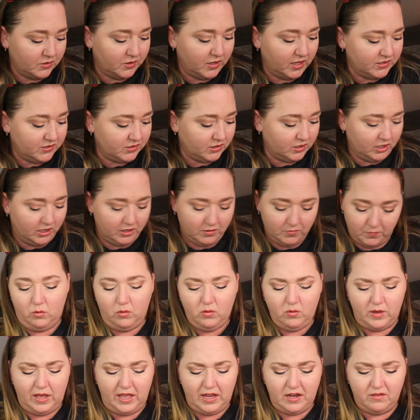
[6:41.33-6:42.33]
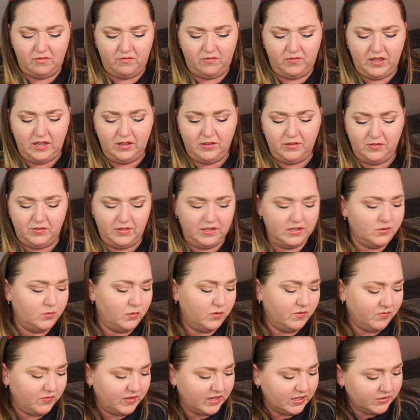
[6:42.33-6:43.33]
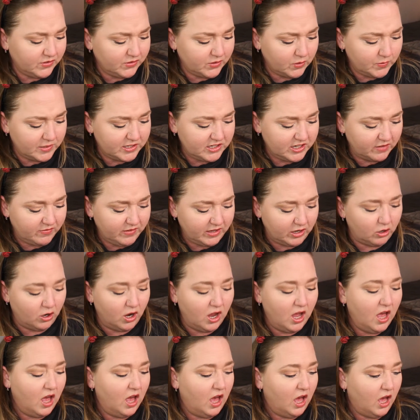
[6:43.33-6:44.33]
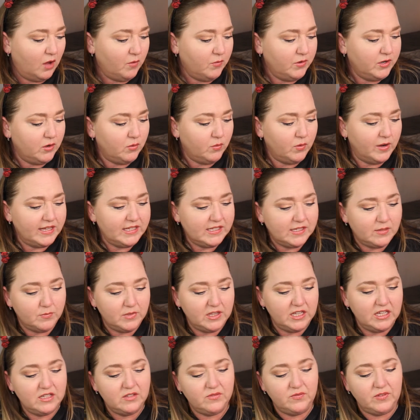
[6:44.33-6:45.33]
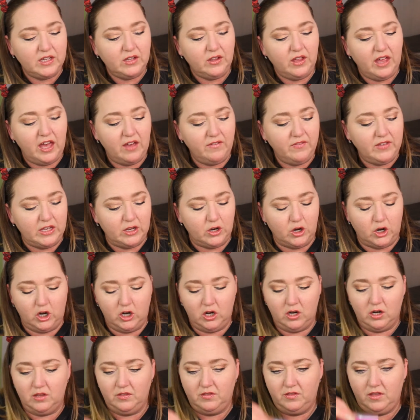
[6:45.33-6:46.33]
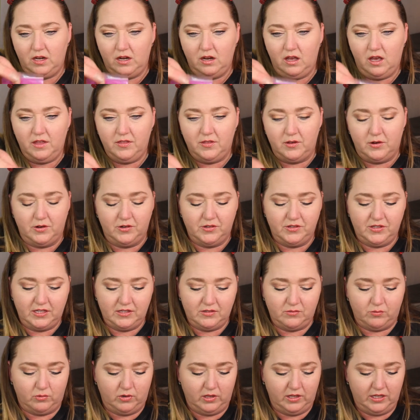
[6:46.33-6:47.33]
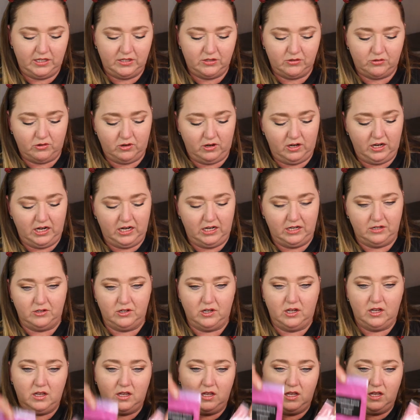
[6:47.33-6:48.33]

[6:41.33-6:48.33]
So that's good. Oh, and this one feels so much heavier. I wonder why some of these feel heavier than others. That's really strange.